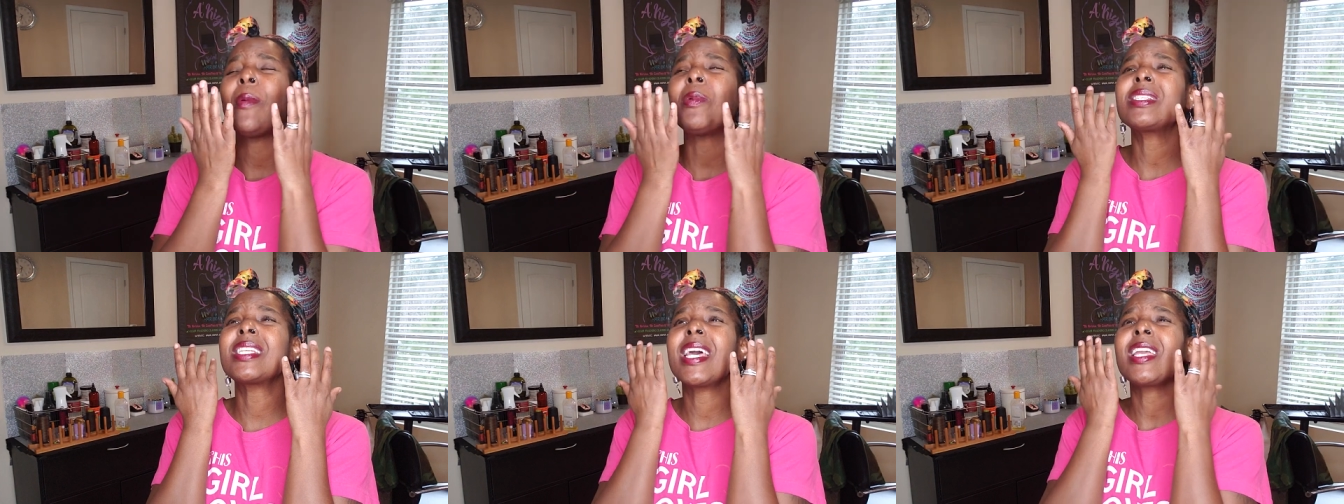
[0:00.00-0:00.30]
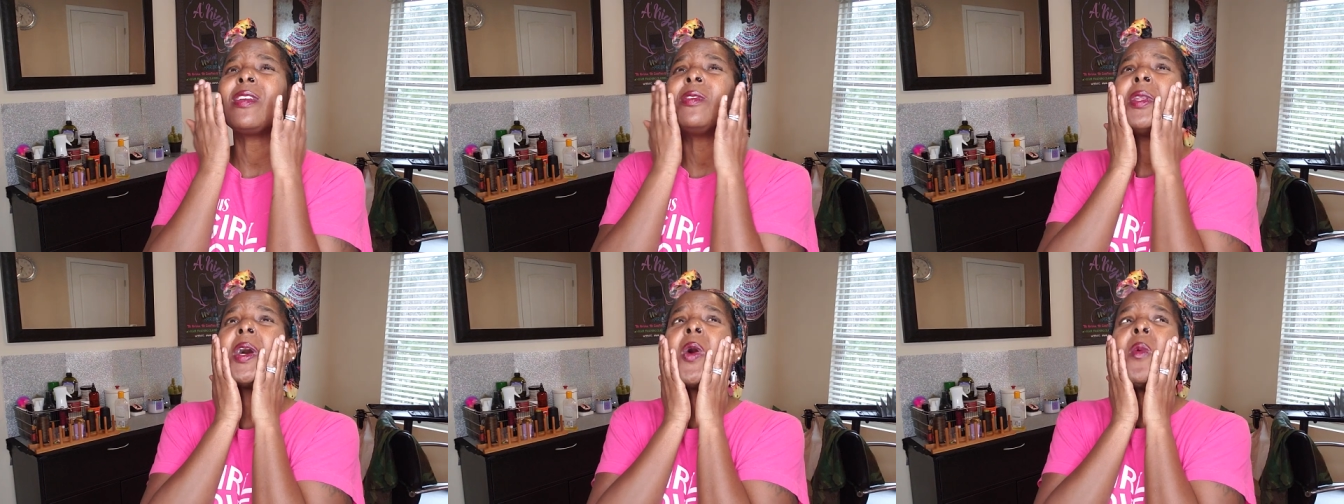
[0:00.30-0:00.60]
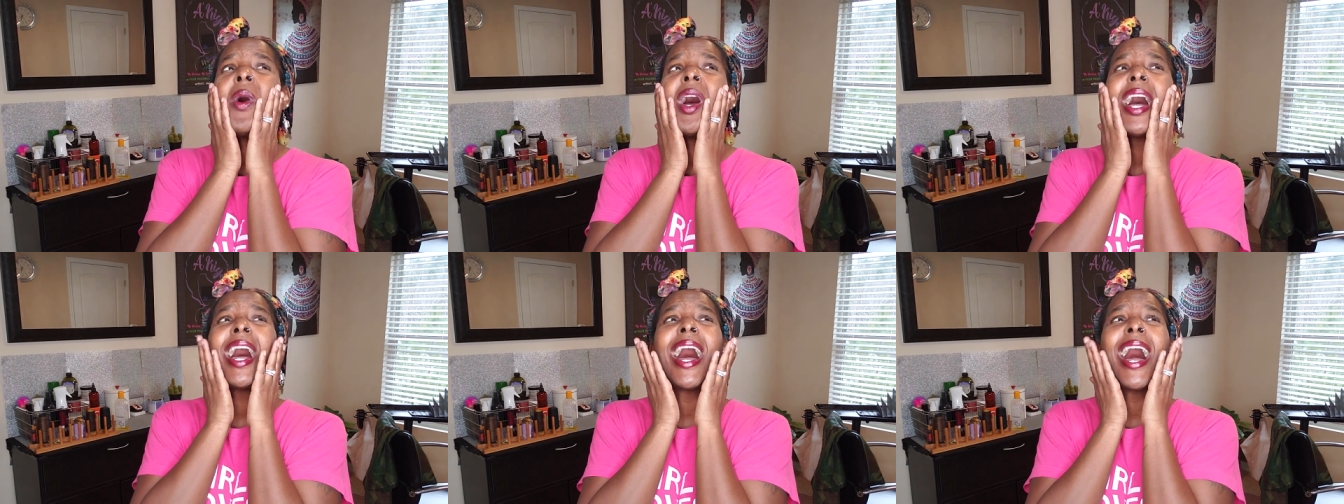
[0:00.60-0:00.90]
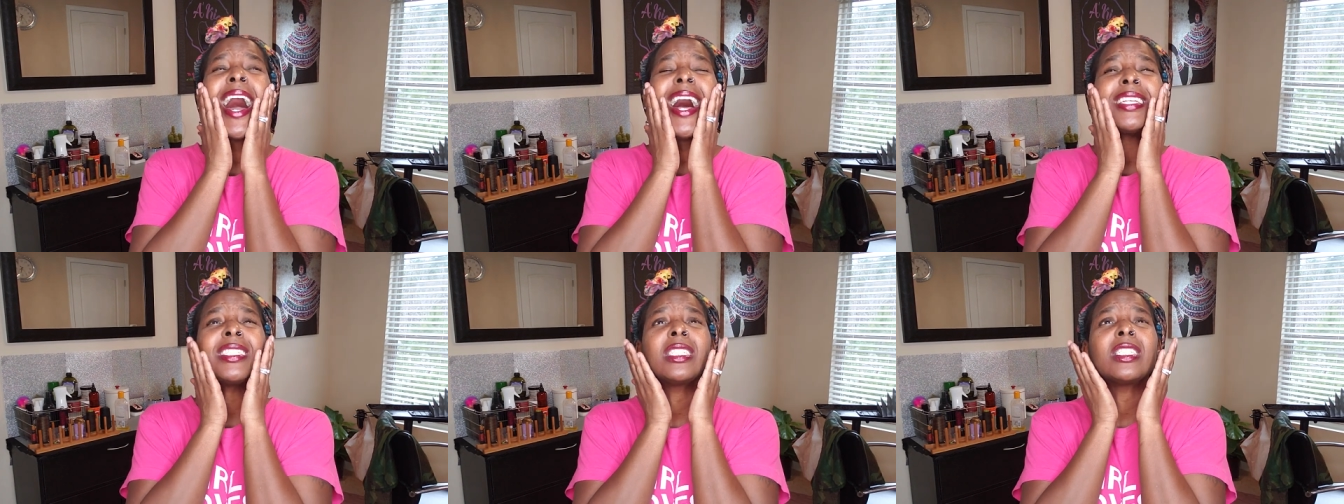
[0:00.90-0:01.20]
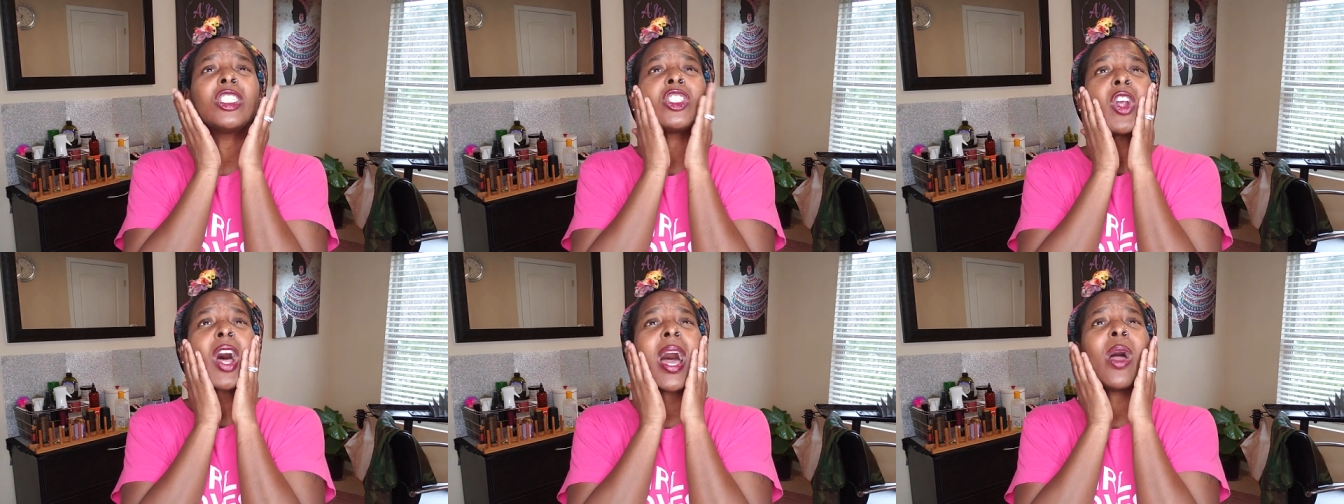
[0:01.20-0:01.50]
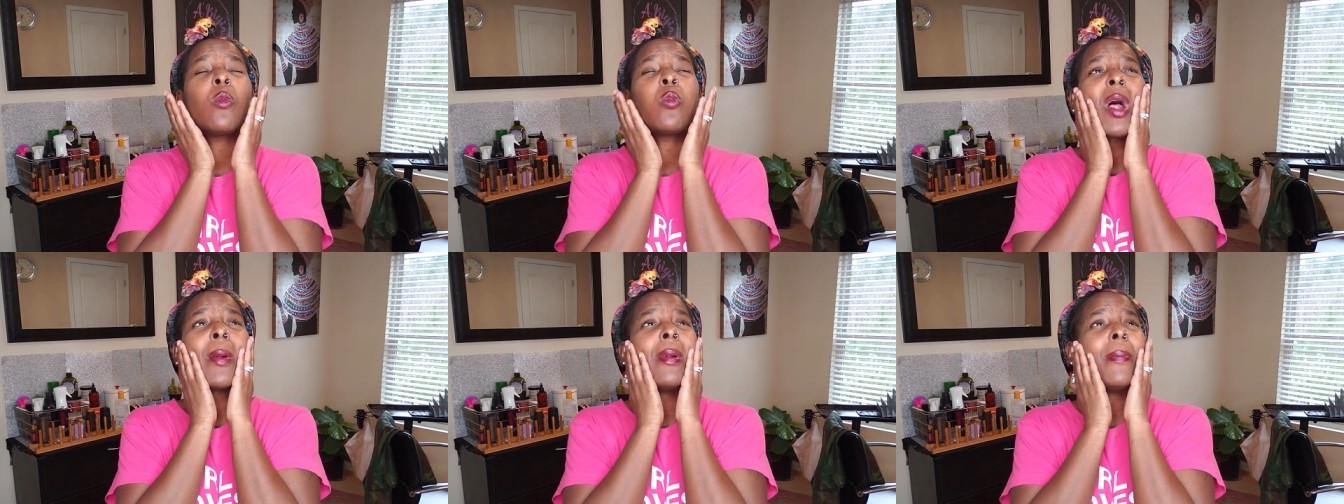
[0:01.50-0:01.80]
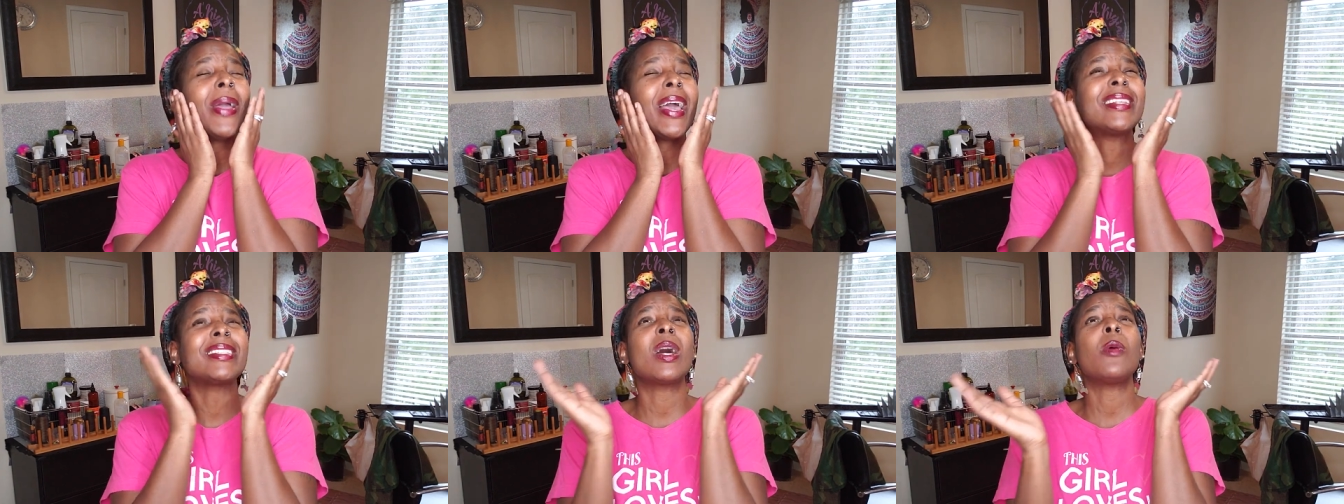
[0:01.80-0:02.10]
I was like, you know what, I should try rubber
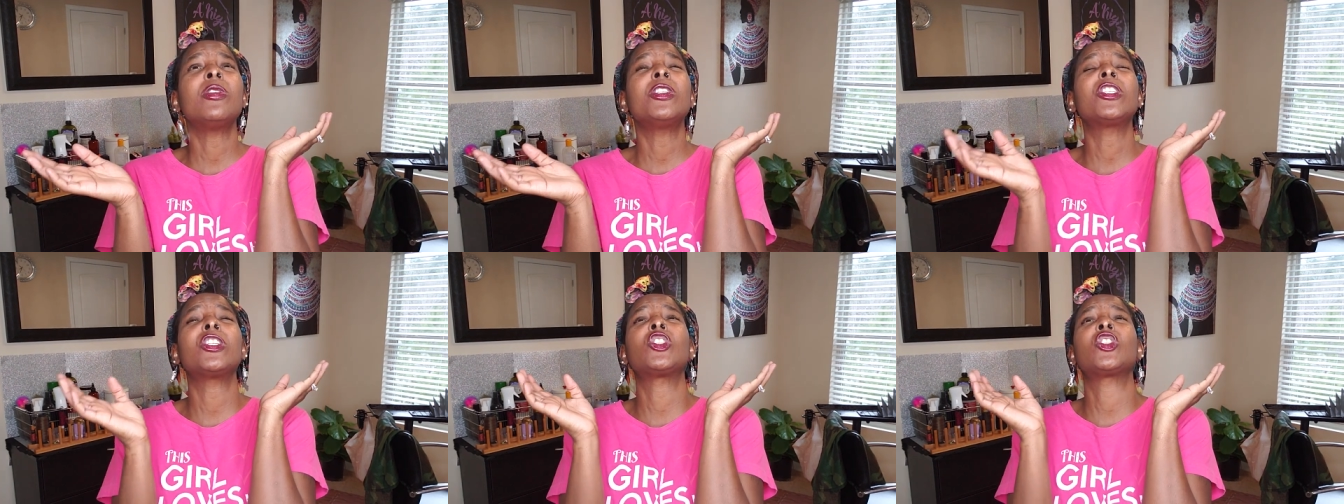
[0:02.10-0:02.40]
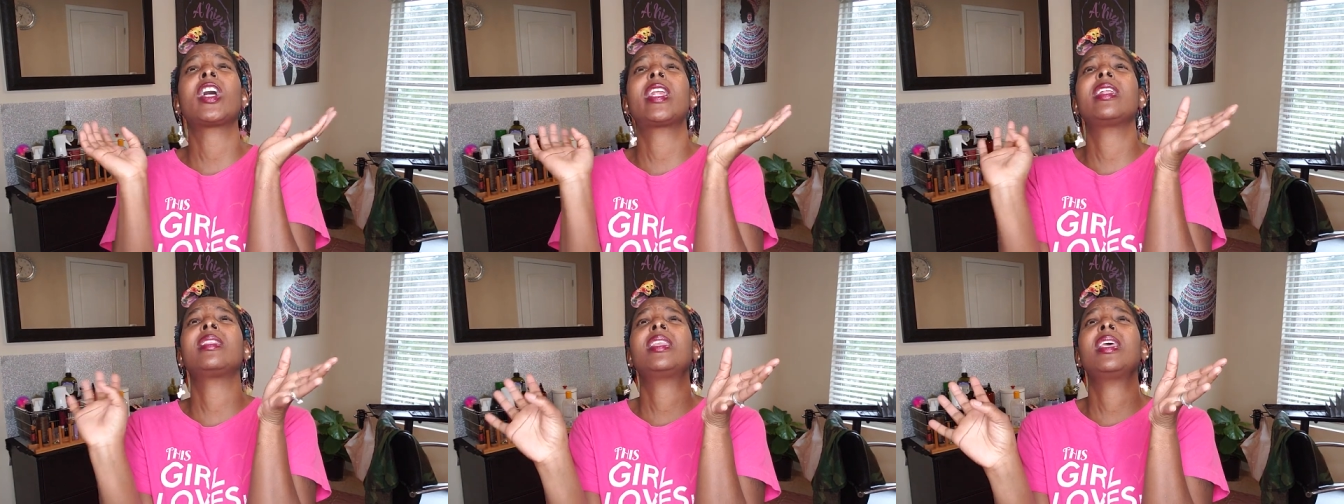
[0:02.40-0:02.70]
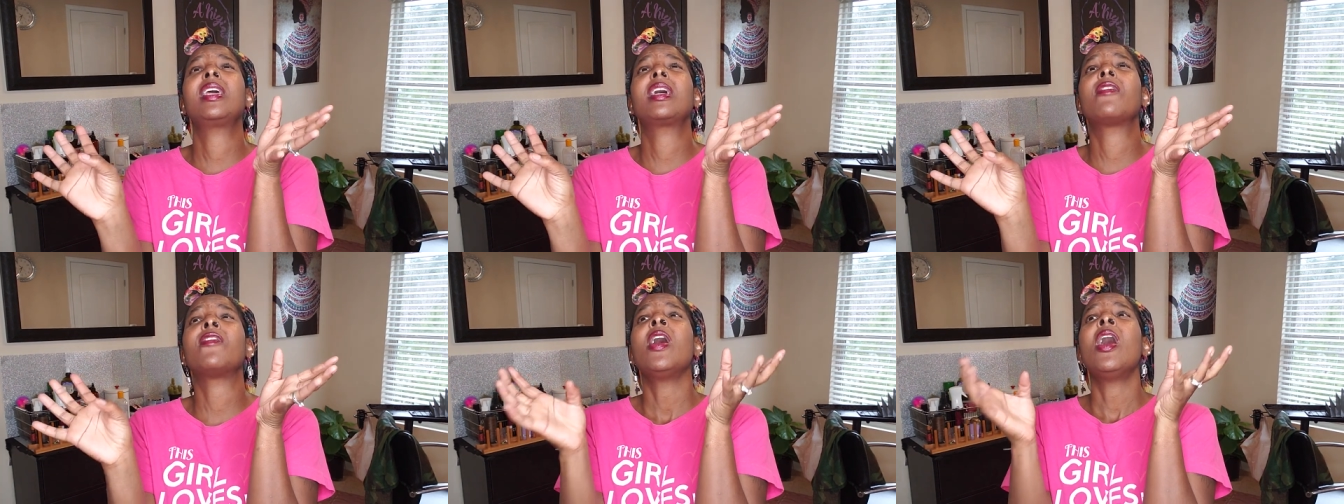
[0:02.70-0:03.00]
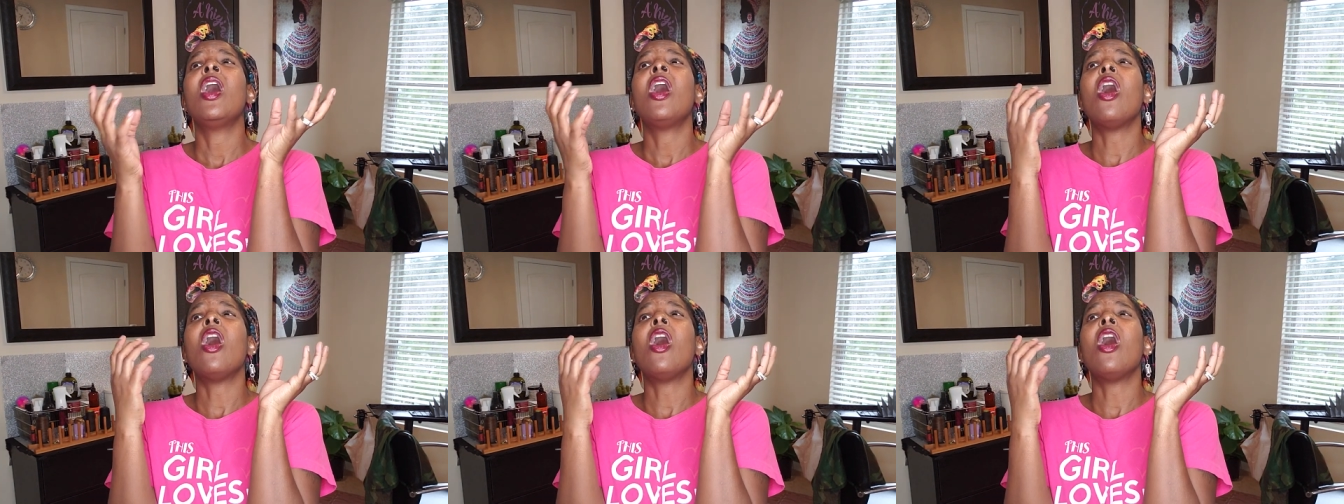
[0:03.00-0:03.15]
bands. I was just trying to think of